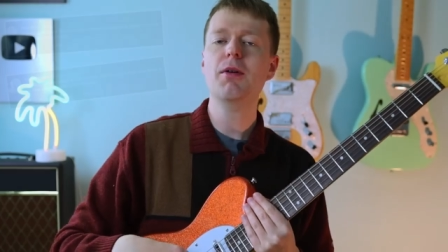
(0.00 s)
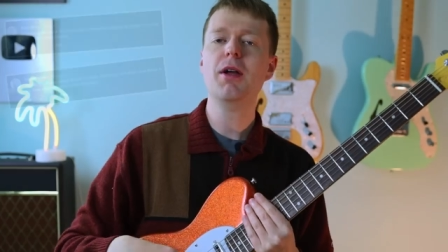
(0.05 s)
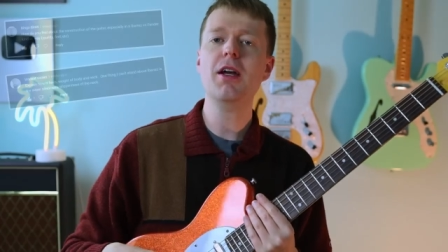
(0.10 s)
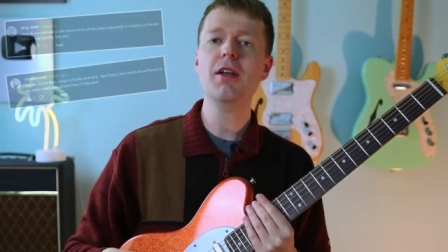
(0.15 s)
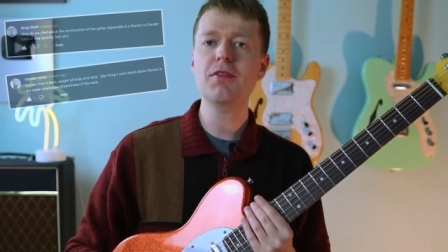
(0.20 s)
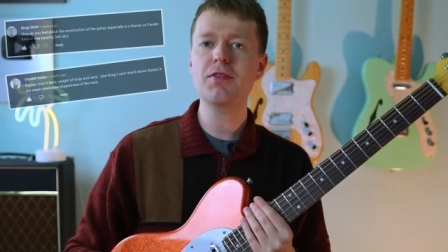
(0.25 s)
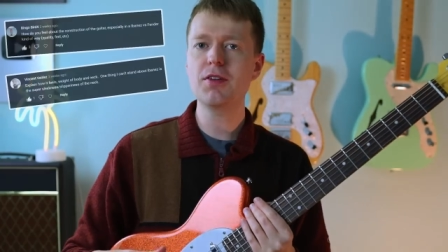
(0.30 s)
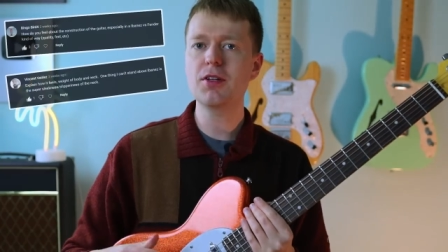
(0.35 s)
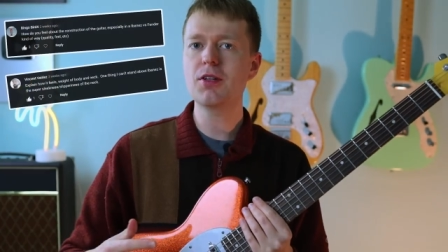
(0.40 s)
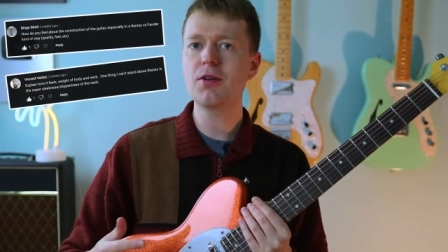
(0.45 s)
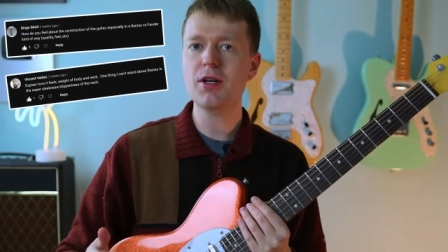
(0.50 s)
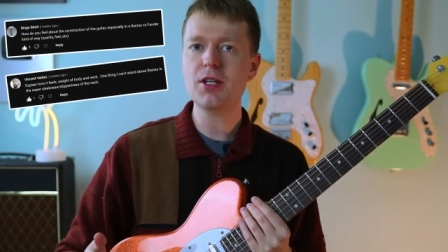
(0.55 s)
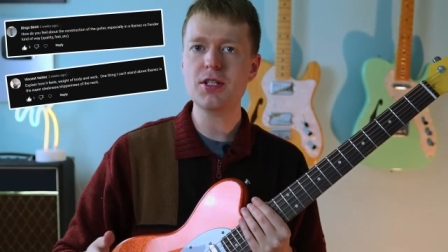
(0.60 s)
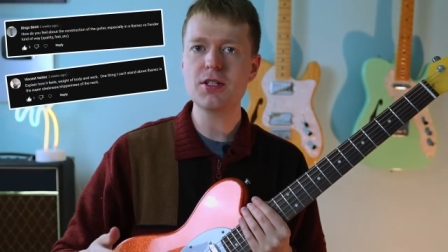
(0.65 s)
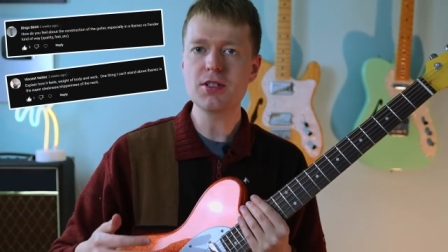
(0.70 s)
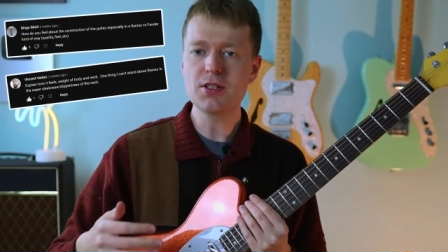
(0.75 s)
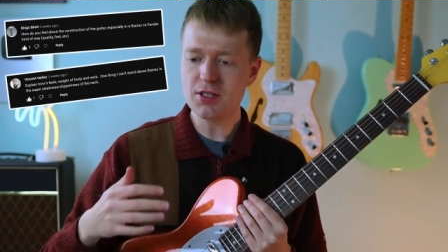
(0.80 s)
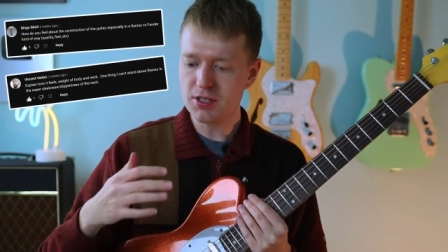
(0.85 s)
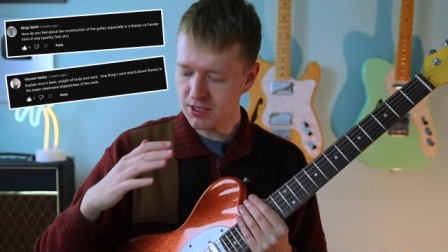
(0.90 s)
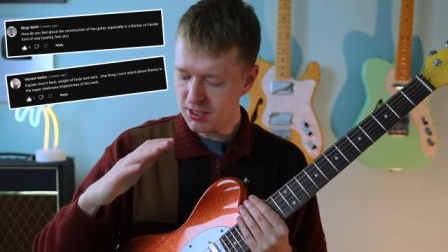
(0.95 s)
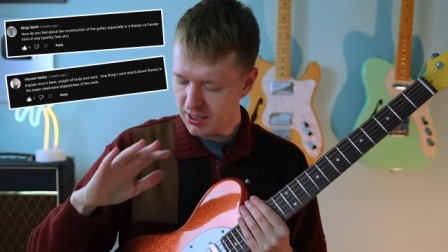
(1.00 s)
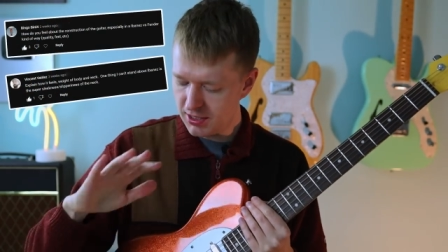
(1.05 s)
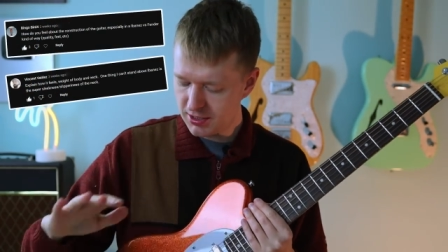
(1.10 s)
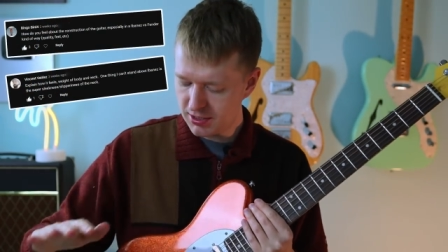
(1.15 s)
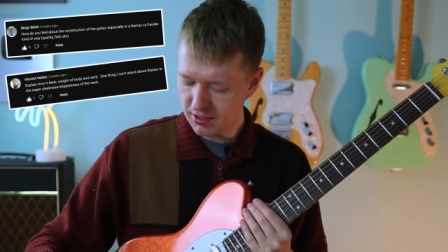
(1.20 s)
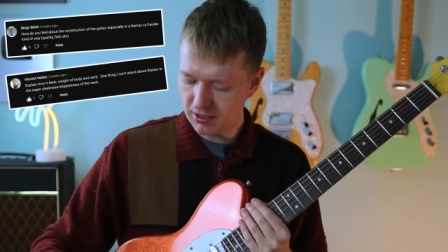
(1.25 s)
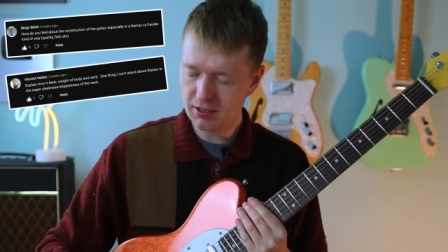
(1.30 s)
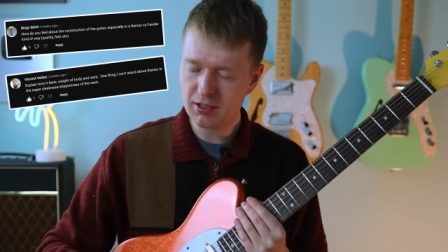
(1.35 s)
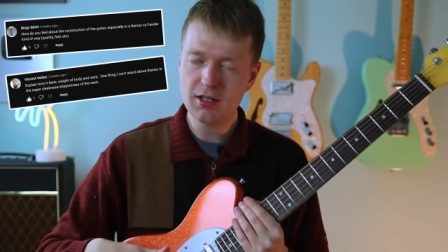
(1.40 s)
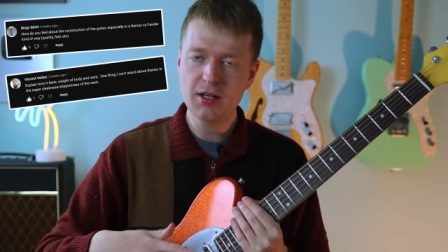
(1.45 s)
we had a few questions just
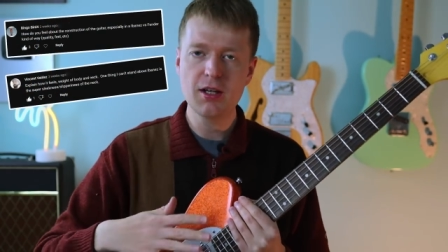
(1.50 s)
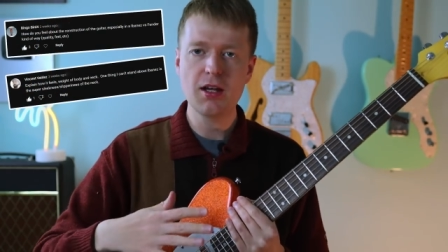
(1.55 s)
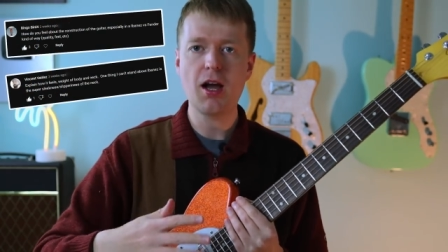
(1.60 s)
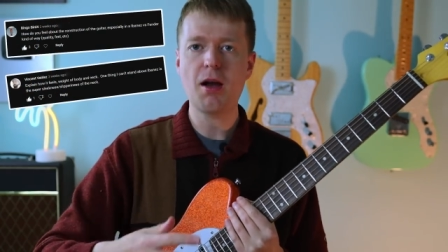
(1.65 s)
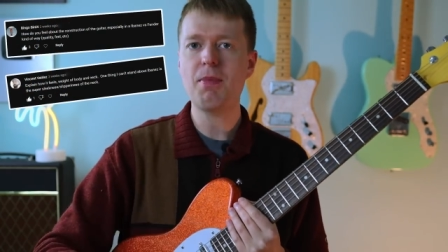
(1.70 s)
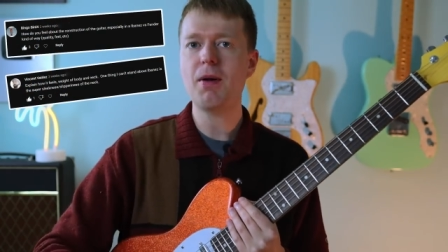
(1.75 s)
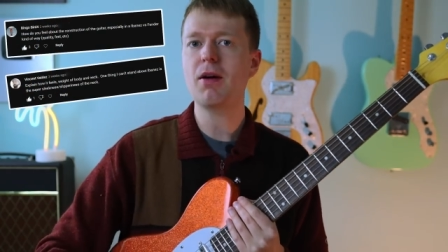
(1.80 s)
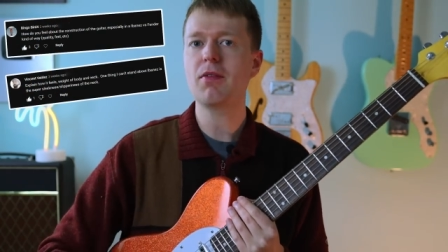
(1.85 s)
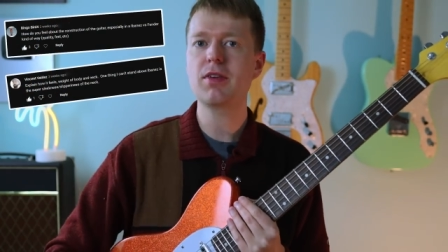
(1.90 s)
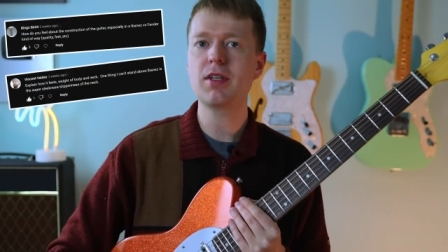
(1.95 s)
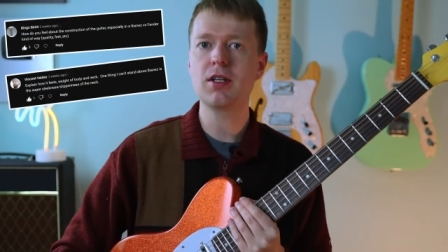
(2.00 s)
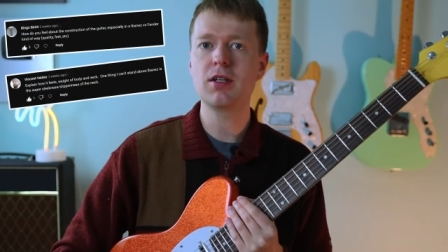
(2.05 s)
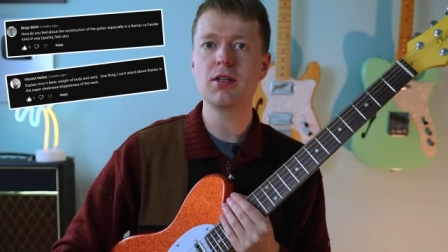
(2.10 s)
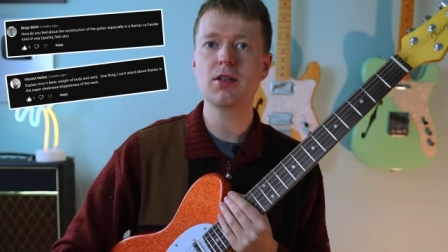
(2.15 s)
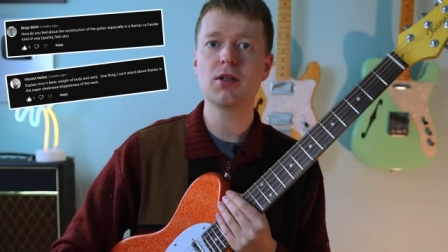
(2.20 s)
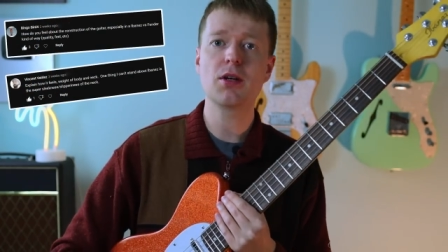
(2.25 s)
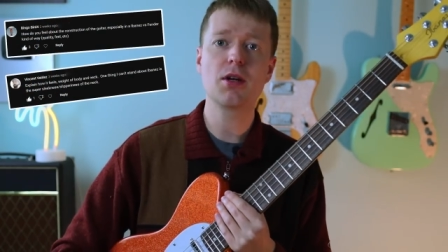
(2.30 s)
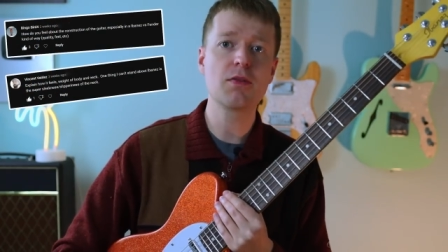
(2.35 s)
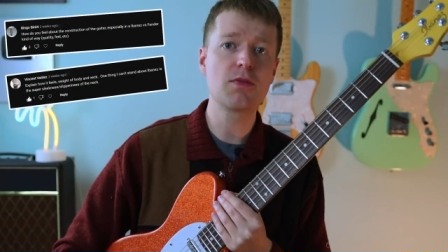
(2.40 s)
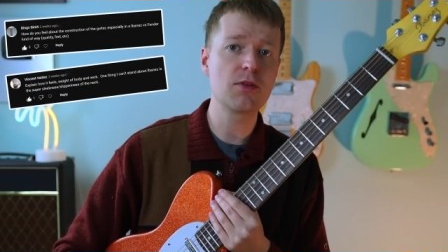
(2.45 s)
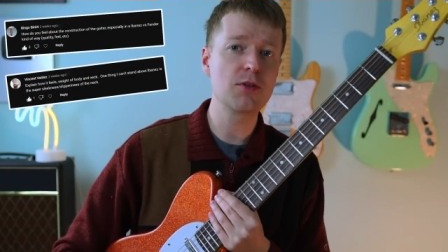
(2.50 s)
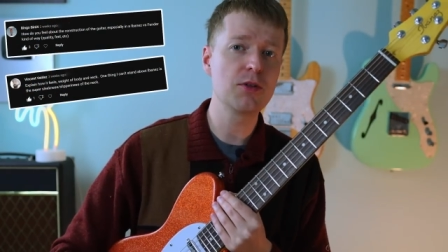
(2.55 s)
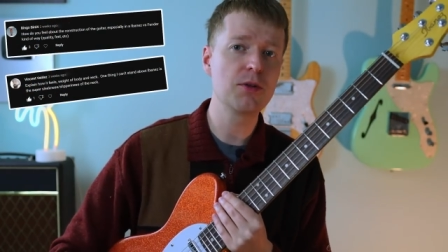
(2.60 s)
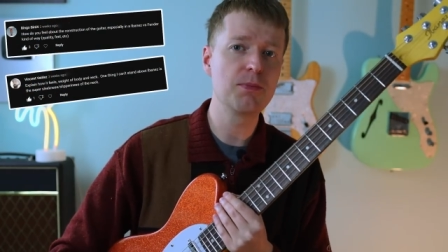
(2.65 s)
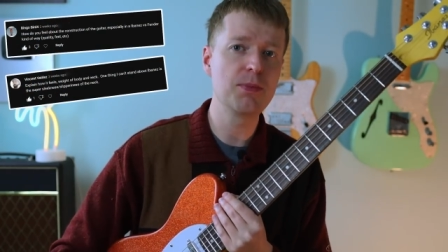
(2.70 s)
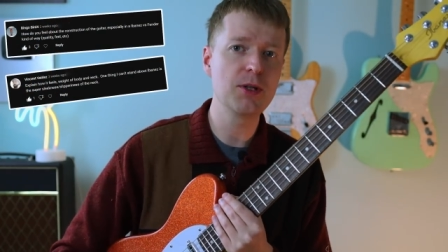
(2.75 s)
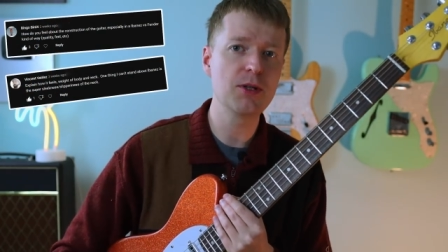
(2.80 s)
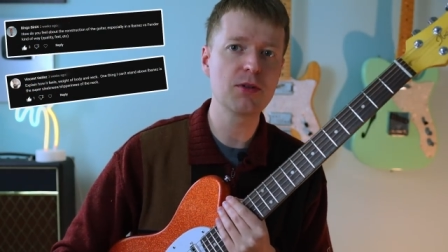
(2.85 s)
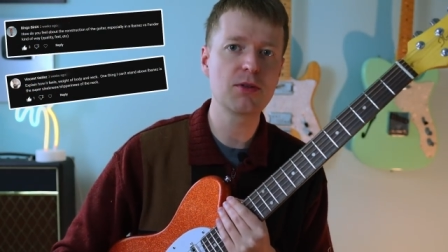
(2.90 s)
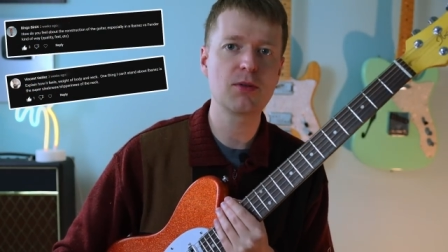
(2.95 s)
asking about the overall
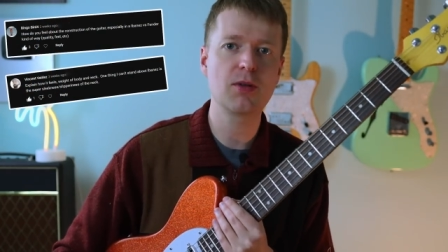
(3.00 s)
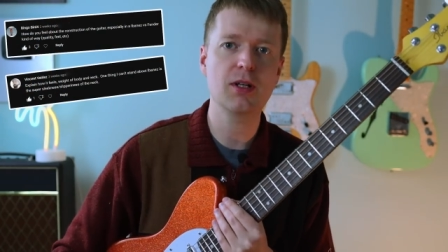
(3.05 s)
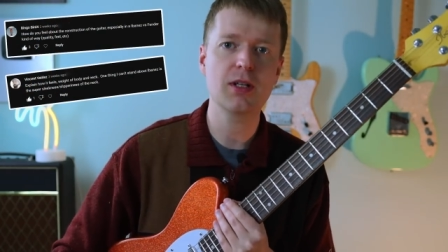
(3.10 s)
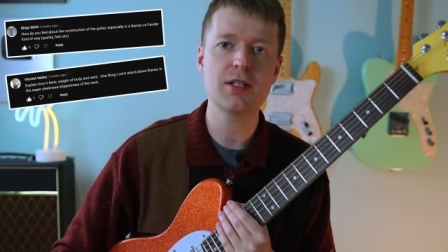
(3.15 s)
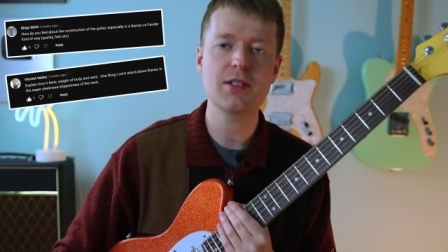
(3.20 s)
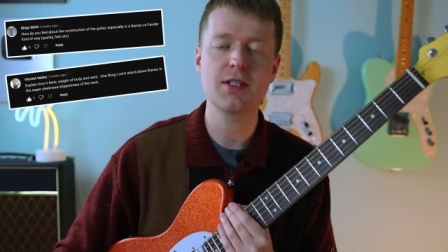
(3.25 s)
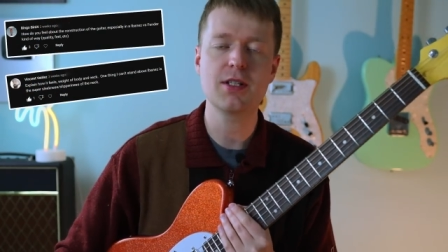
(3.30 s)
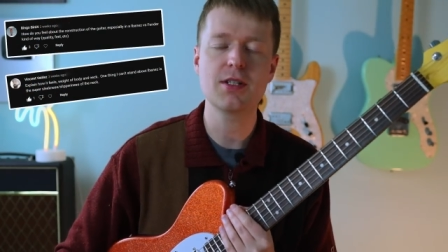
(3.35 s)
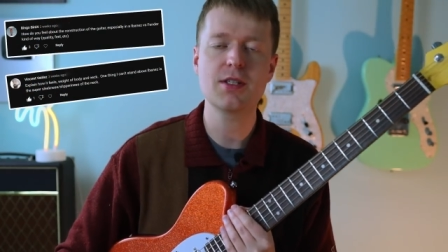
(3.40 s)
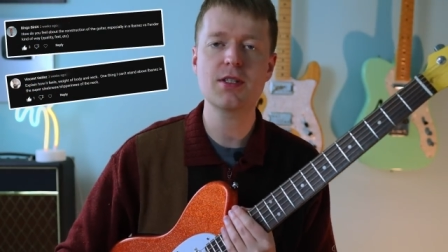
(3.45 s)
build quality.